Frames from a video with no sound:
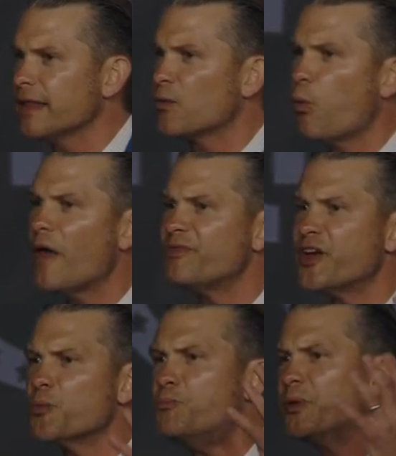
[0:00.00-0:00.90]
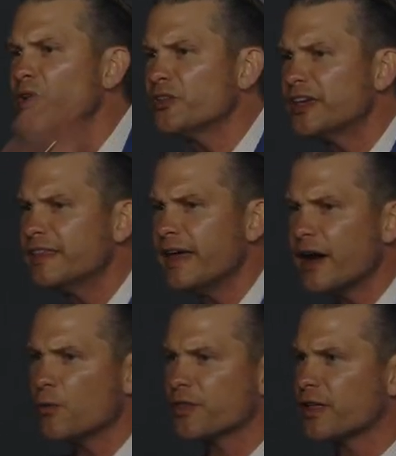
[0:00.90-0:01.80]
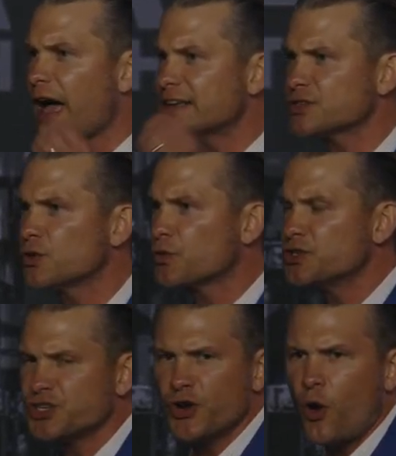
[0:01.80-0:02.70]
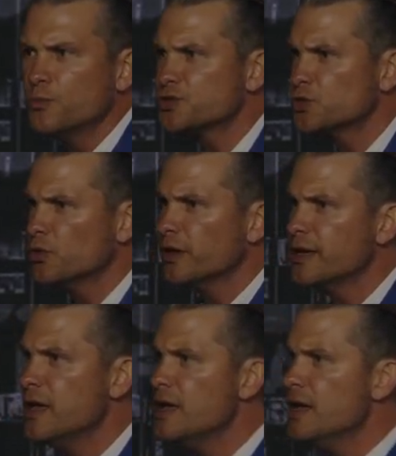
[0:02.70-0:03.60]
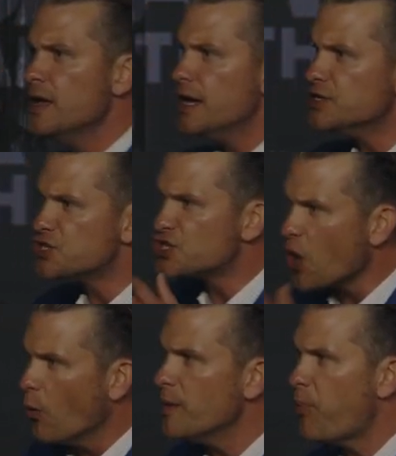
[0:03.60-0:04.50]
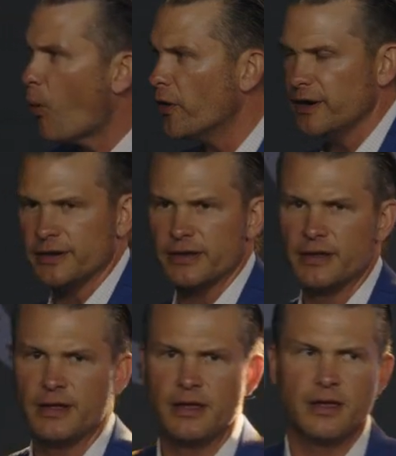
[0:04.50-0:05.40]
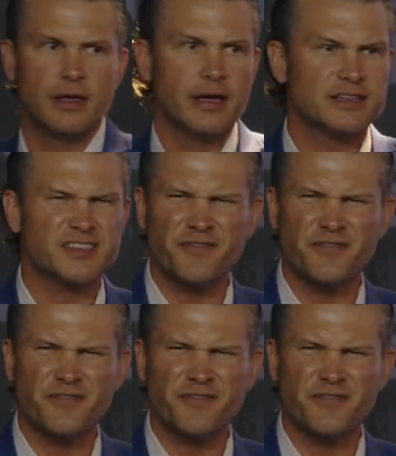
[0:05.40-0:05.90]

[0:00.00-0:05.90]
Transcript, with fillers: Like what they're building there with classical Christian homeschooling is so important. It's the